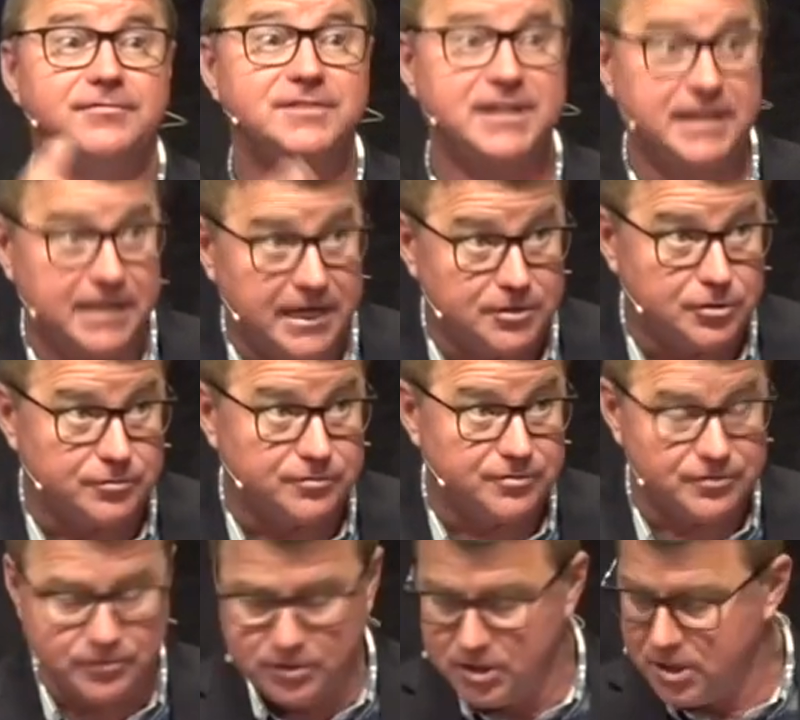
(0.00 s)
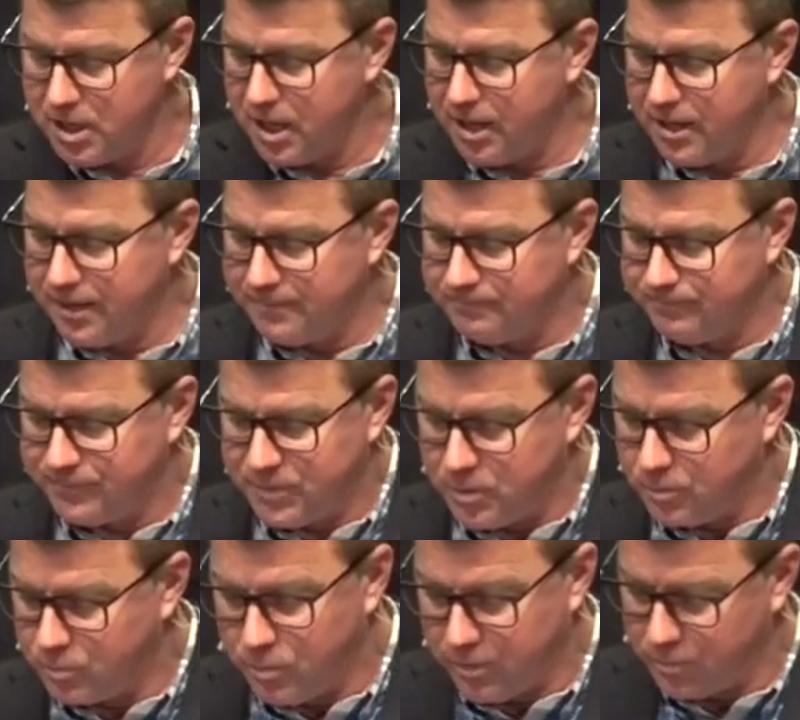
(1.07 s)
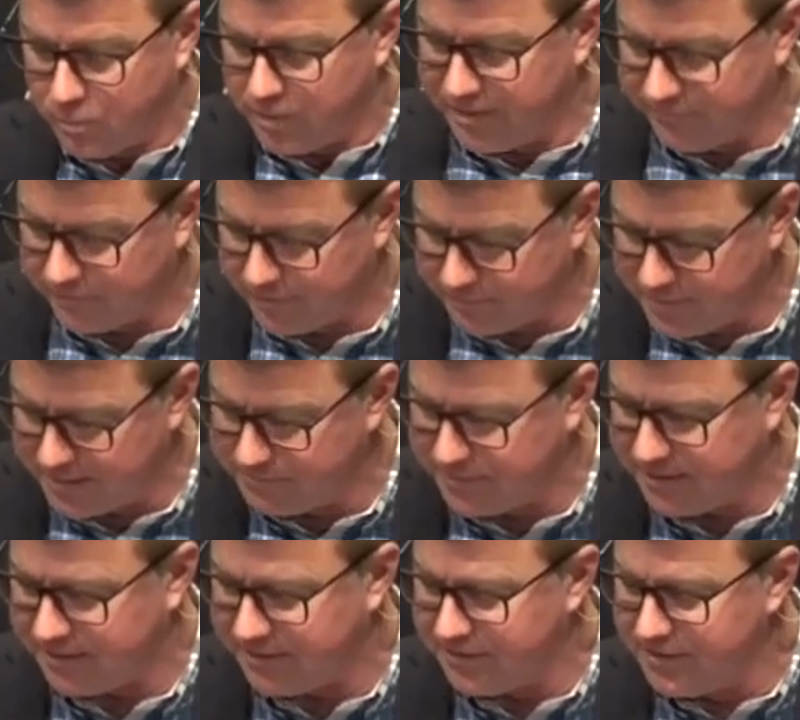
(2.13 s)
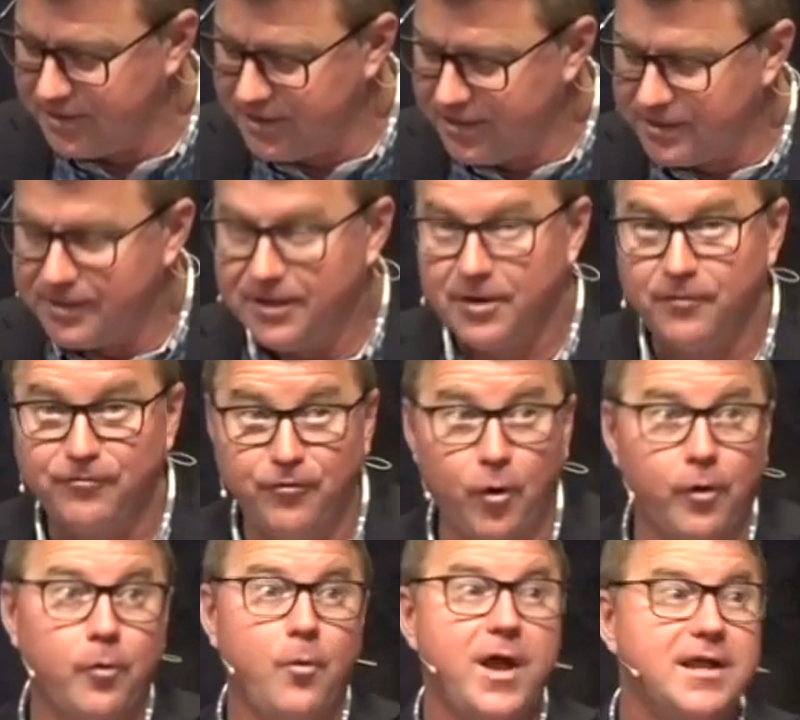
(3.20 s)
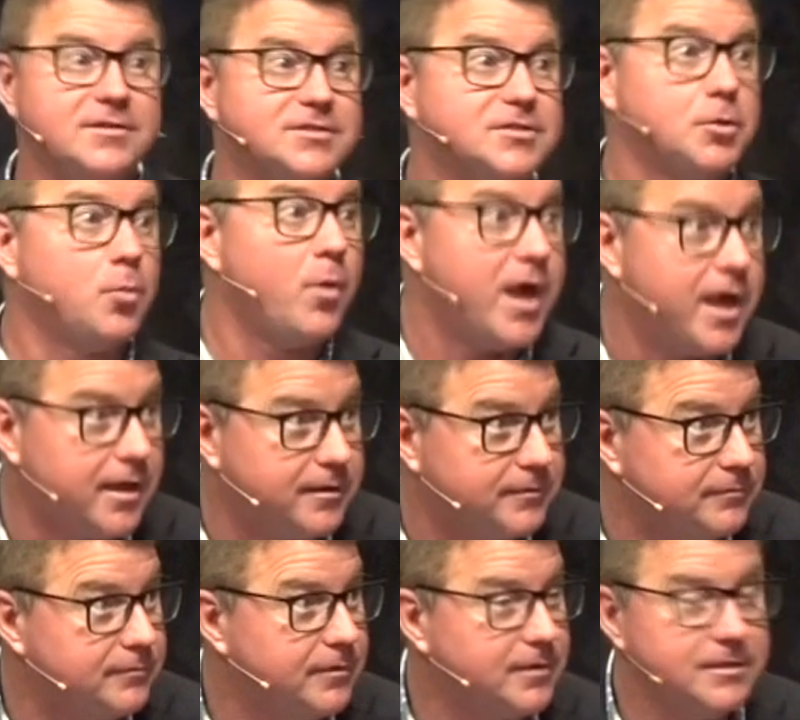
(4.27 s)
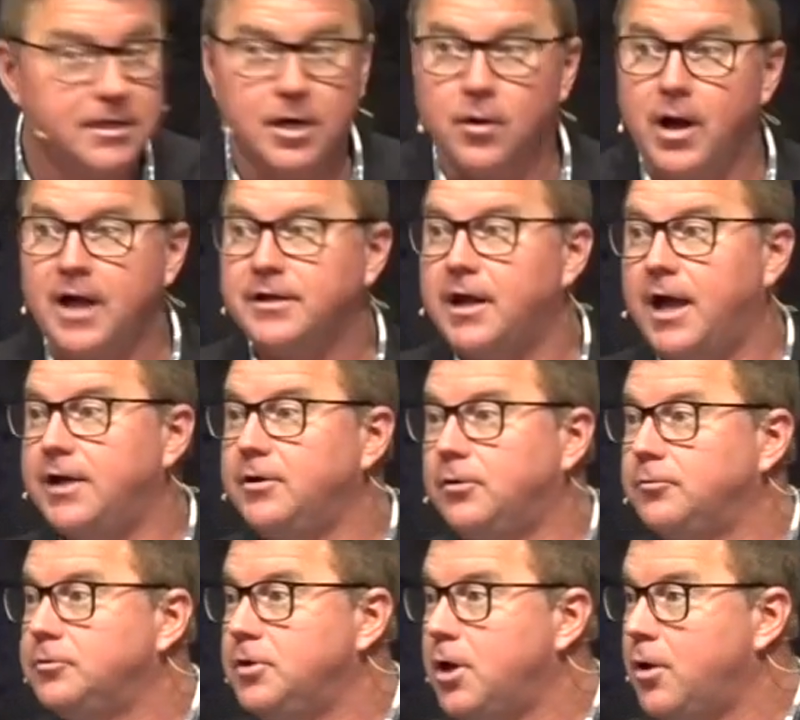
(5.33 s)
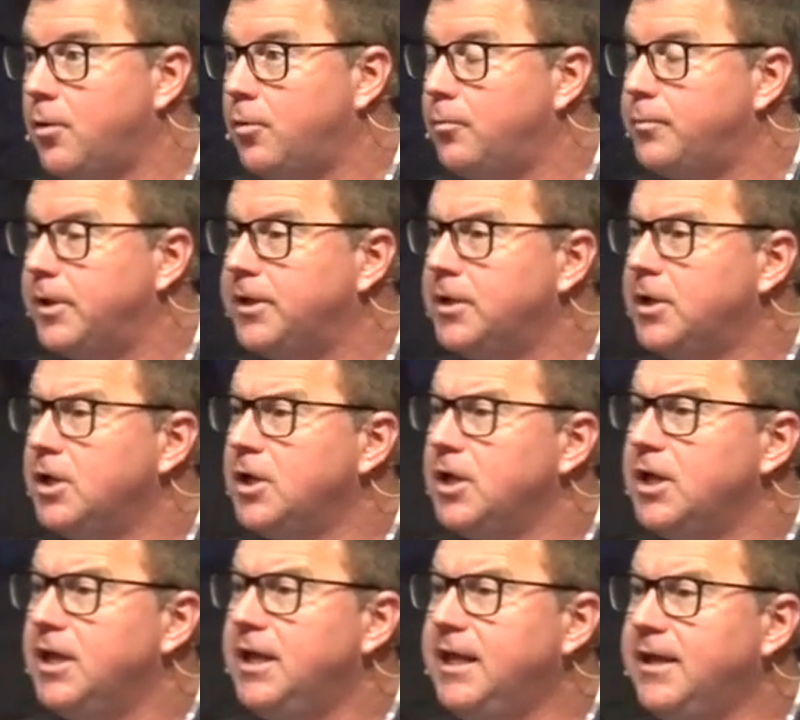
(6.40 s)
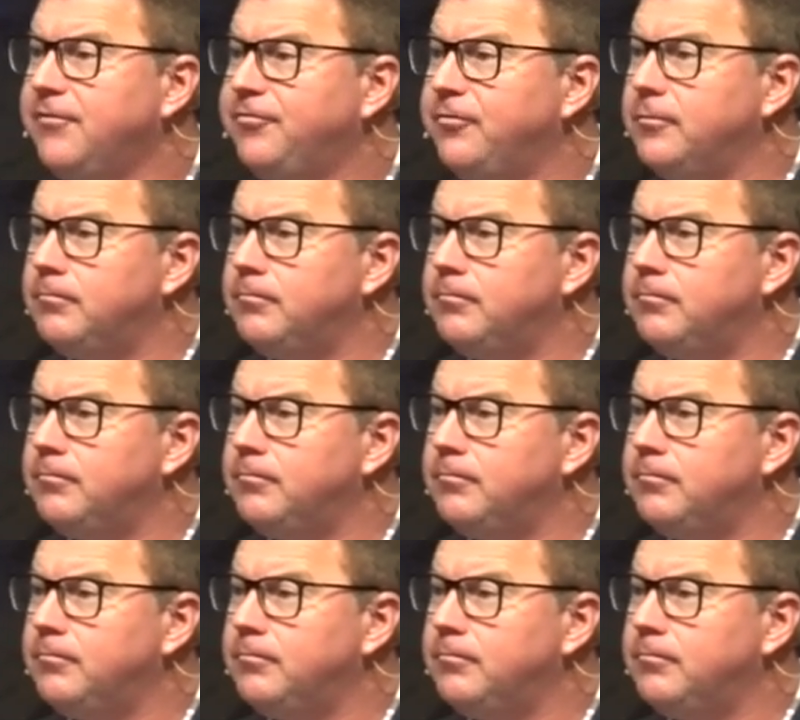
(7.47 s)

of teenagers, um, the, wh- whatever it may be. You know, four ways to win. You know, I, I don't know, but if,